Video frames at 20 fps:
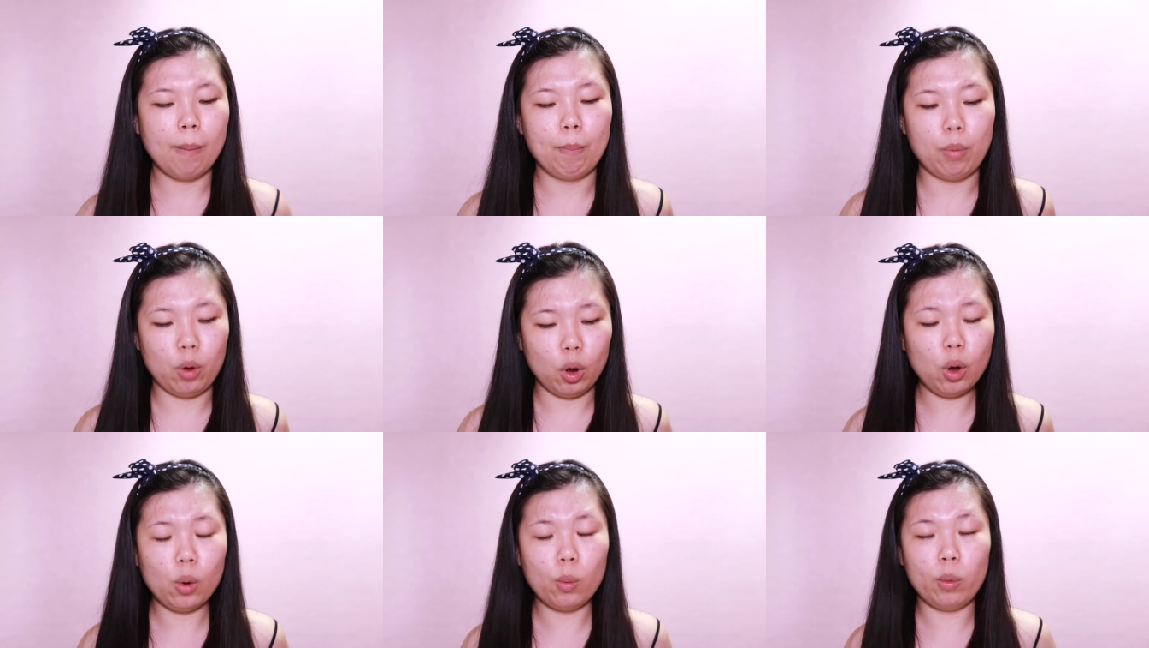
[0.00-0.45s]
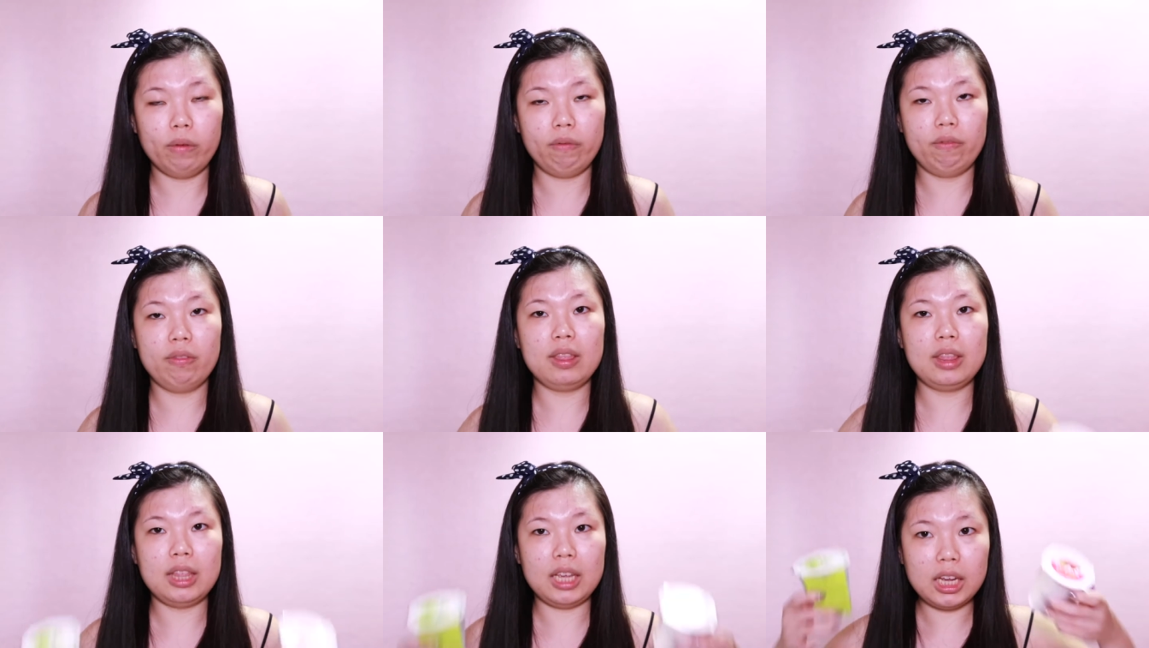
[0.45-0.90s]
But
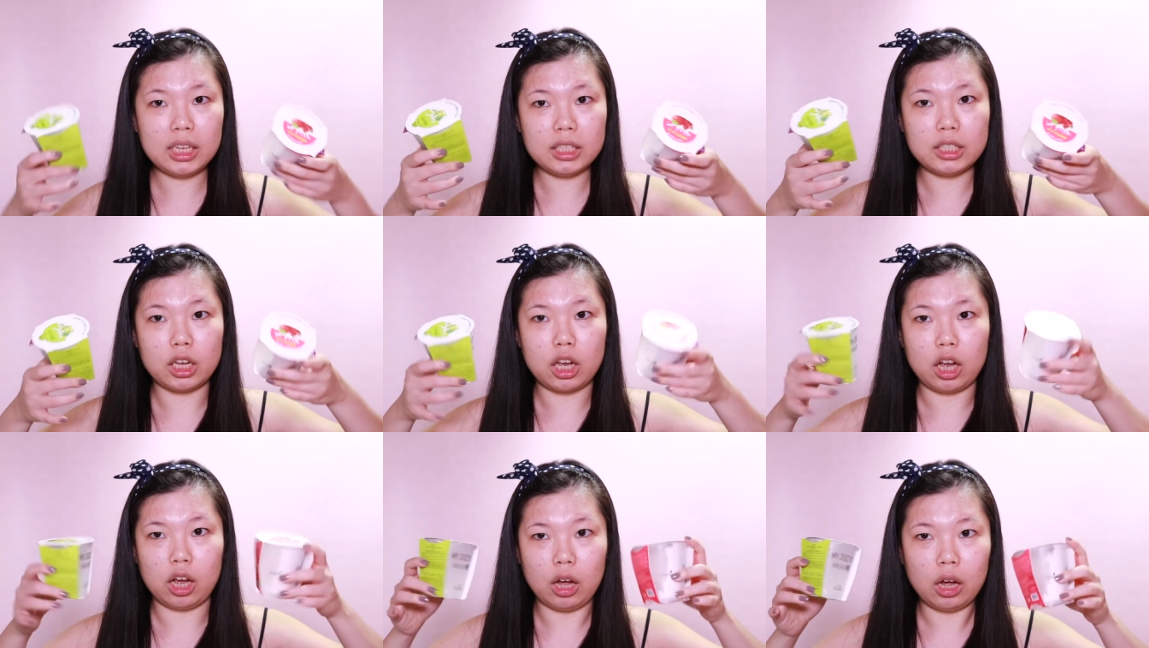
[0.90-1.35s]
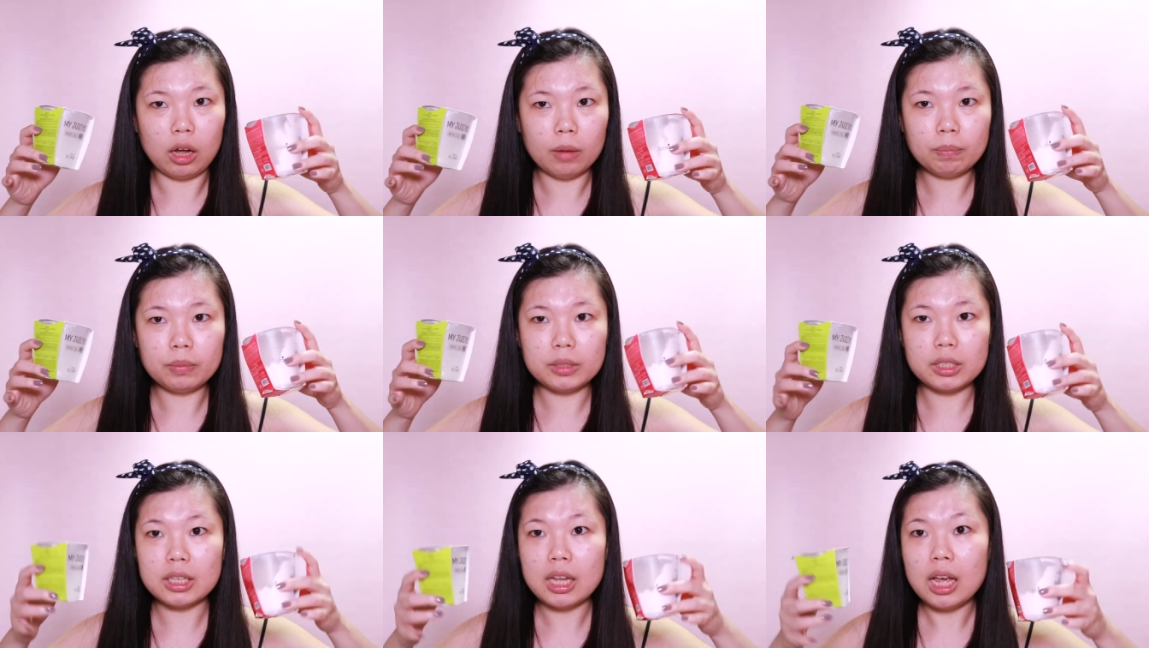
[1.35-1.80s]
with these
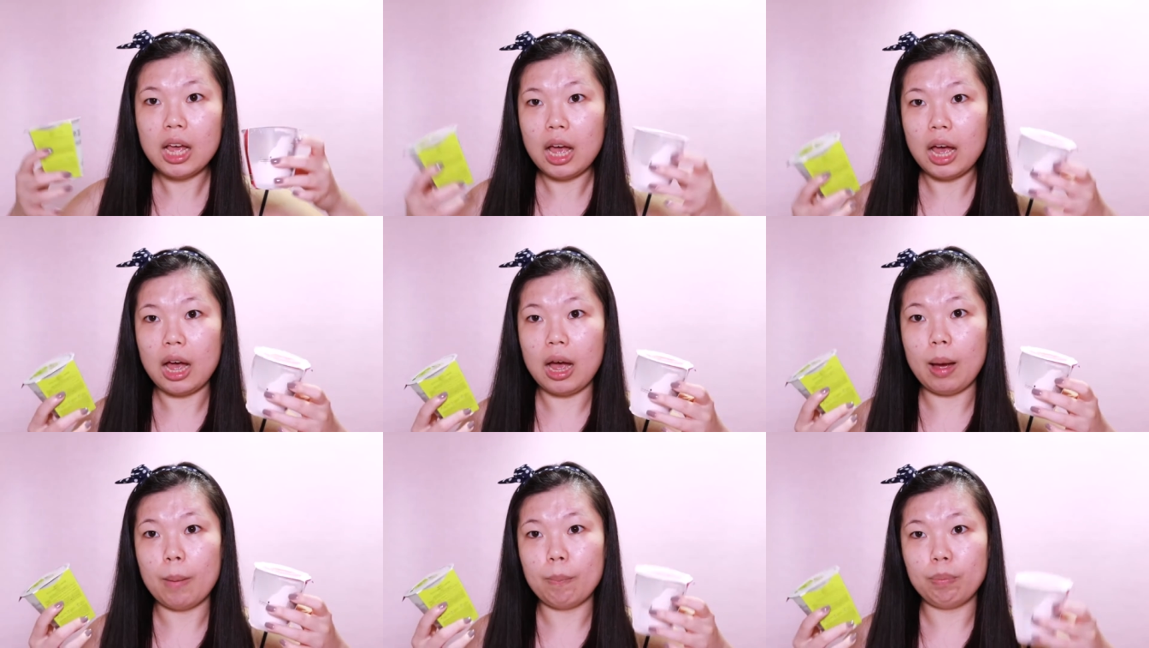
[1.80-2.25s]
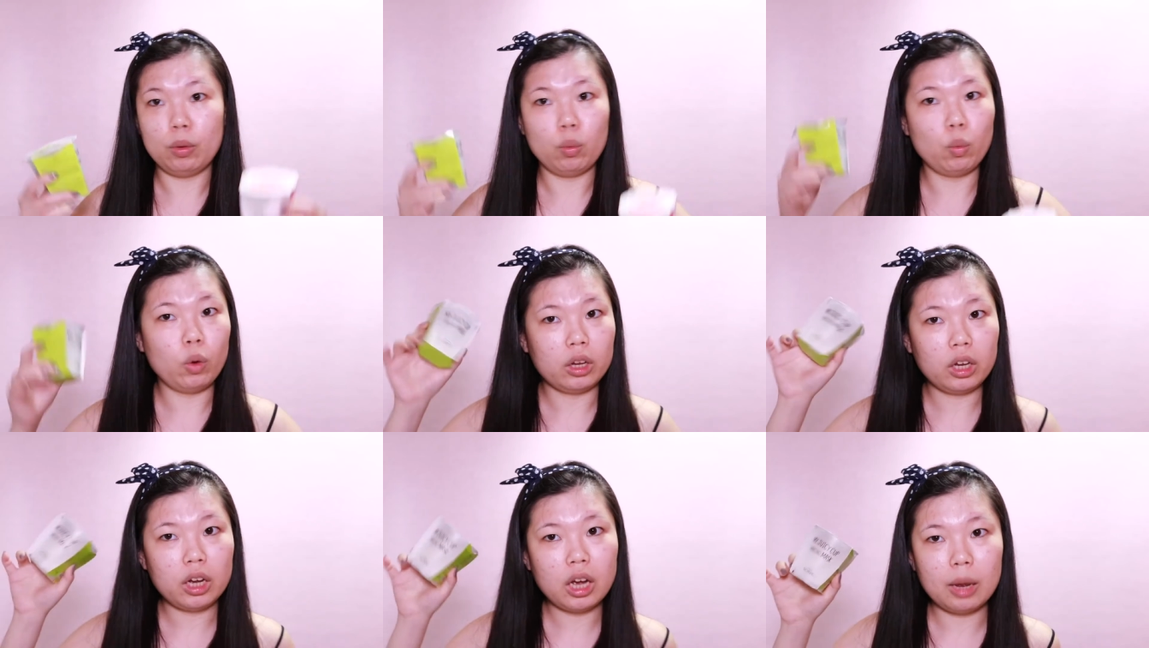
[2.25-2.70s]
cups,
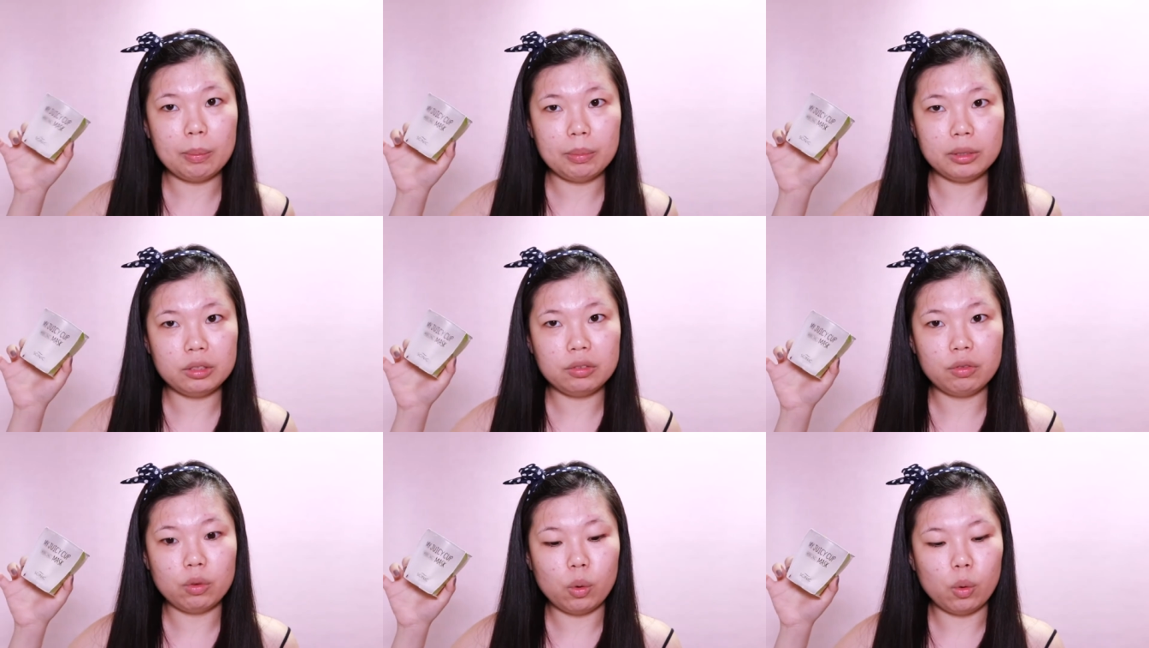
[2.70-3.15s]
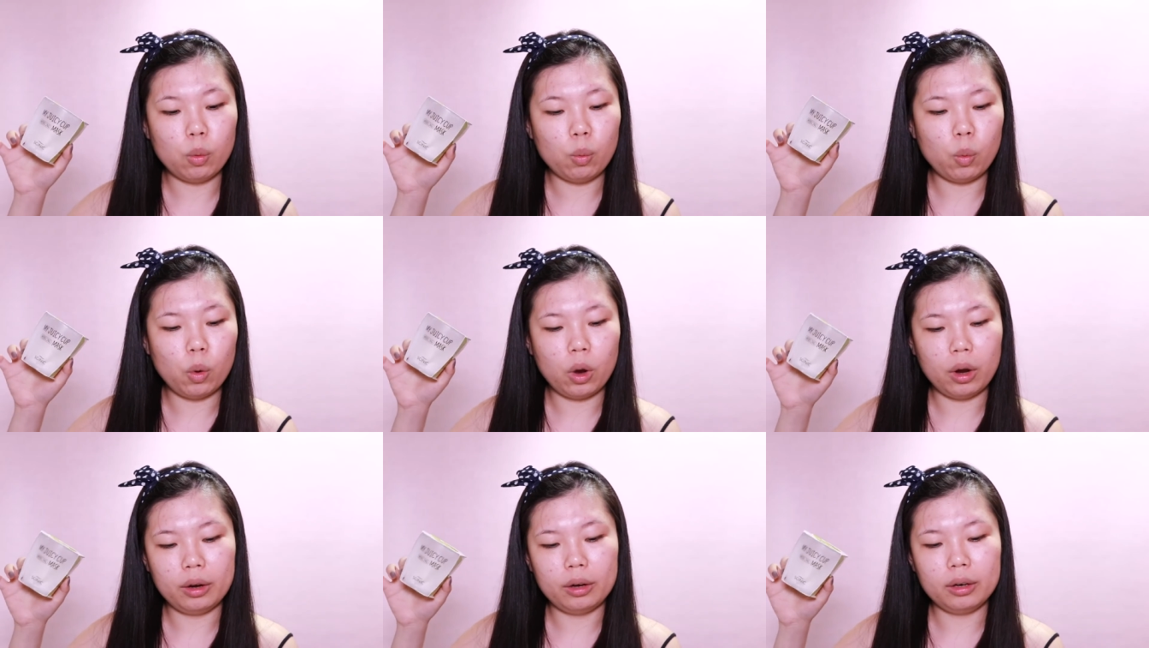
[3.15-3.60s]
one cup is for
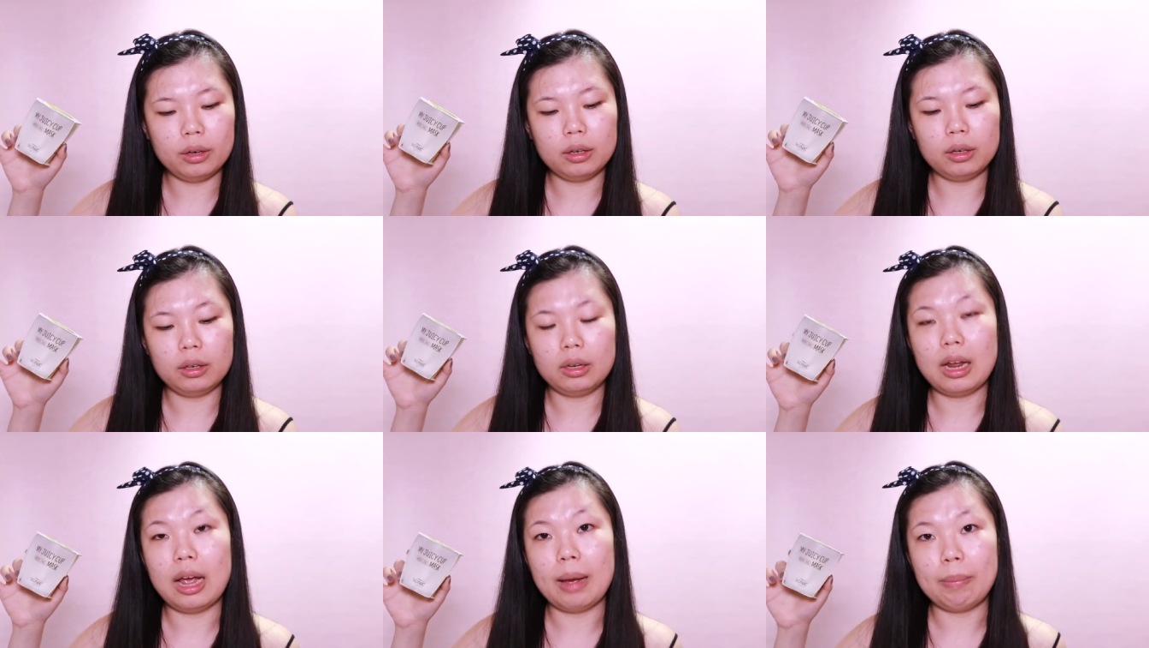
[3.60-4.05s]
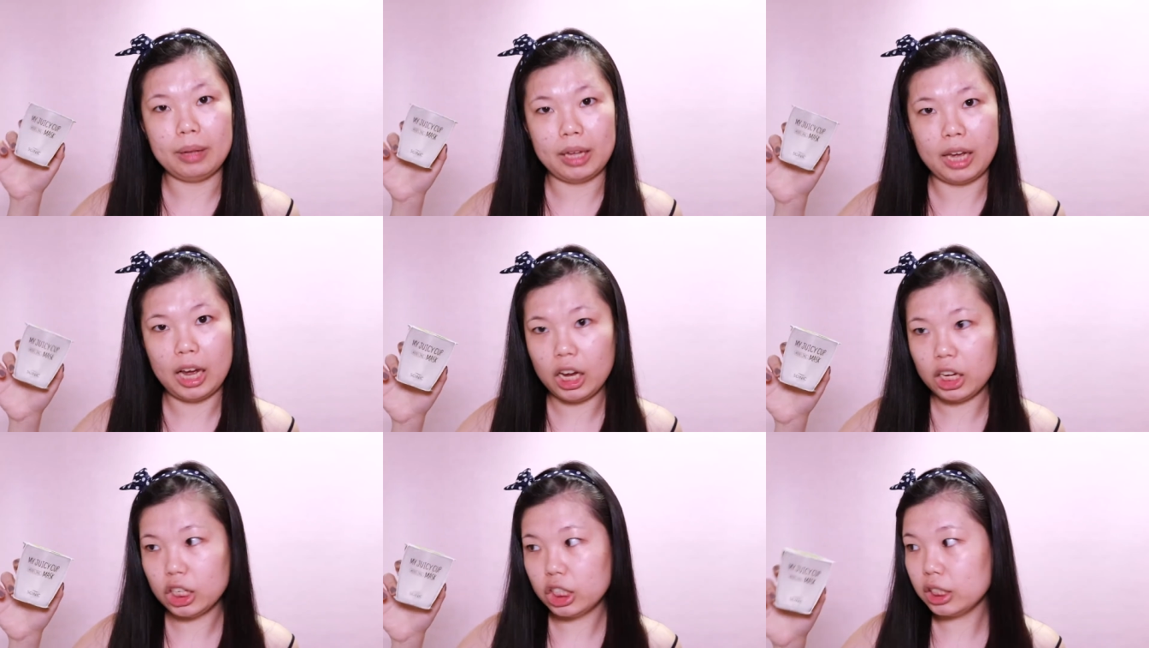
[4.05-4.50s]
one
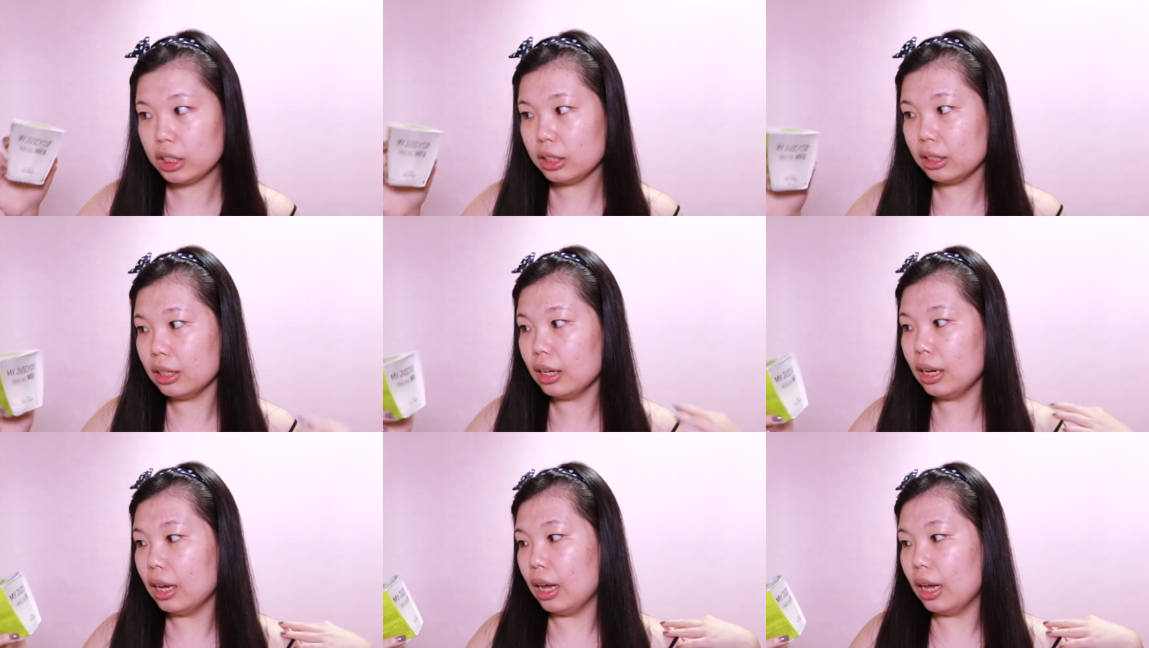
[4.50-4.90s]
application,